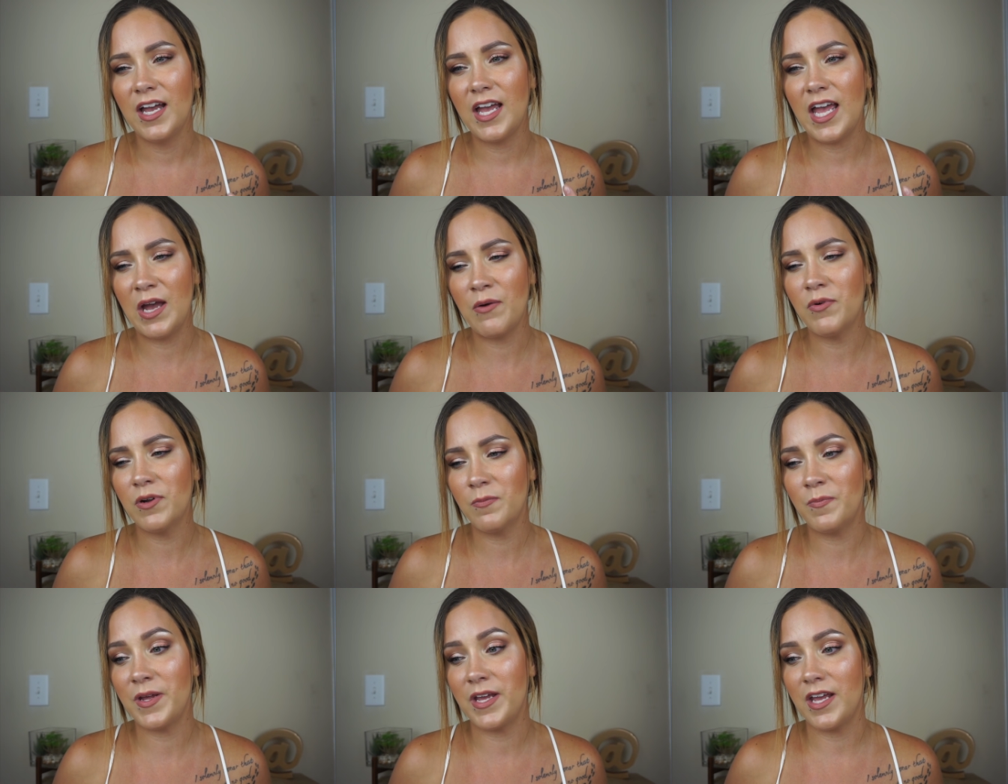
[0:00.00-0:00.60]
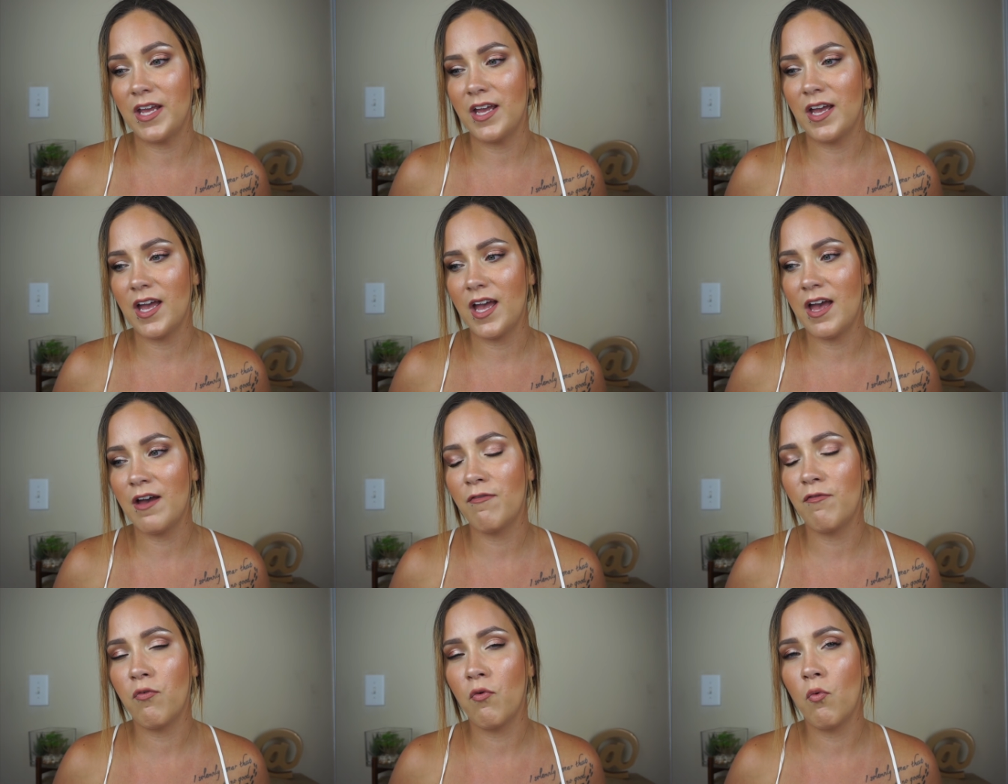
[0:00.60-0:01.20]
it would be
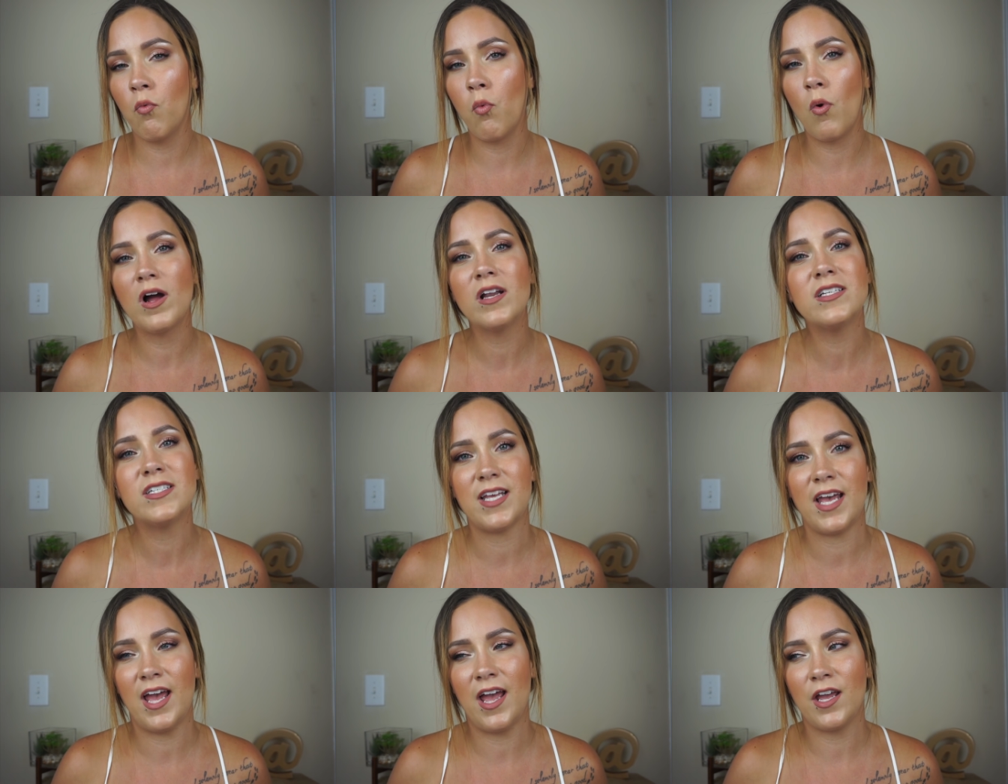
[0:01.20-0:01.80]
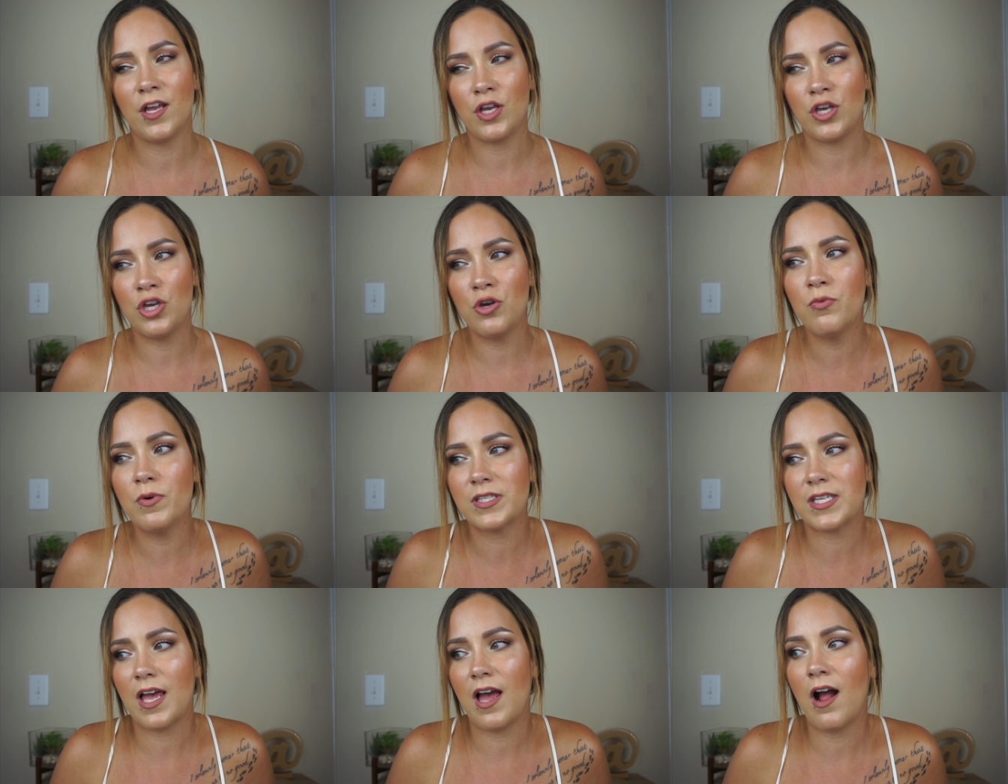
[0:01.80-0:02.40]
if one day you
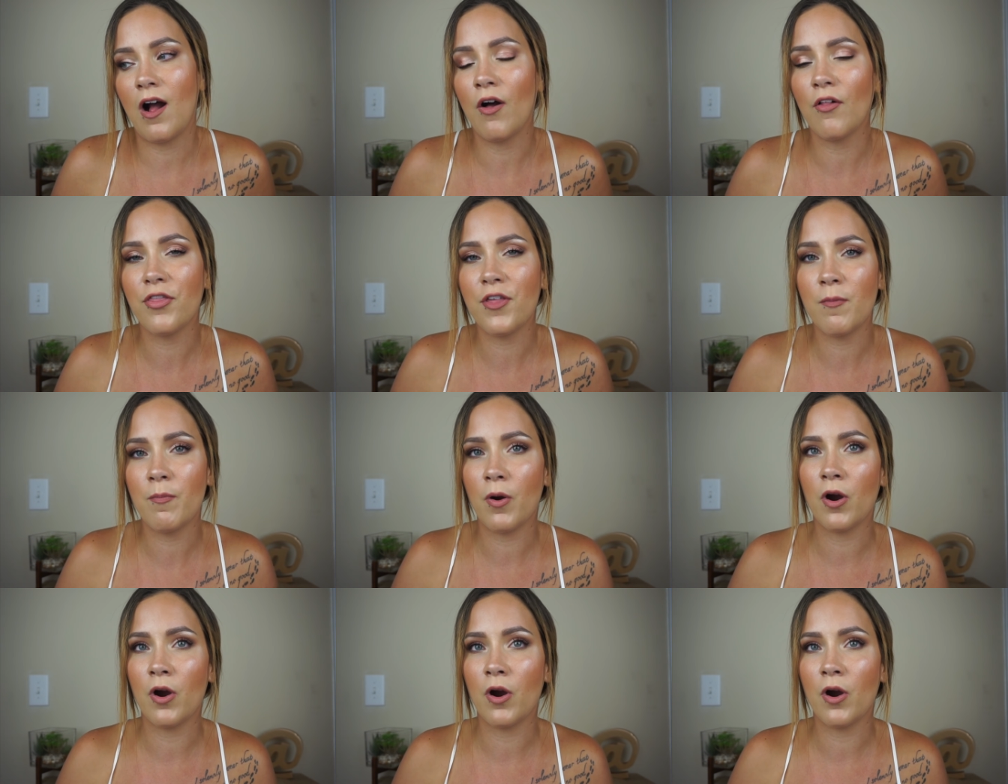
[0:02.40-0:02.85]
as a healthy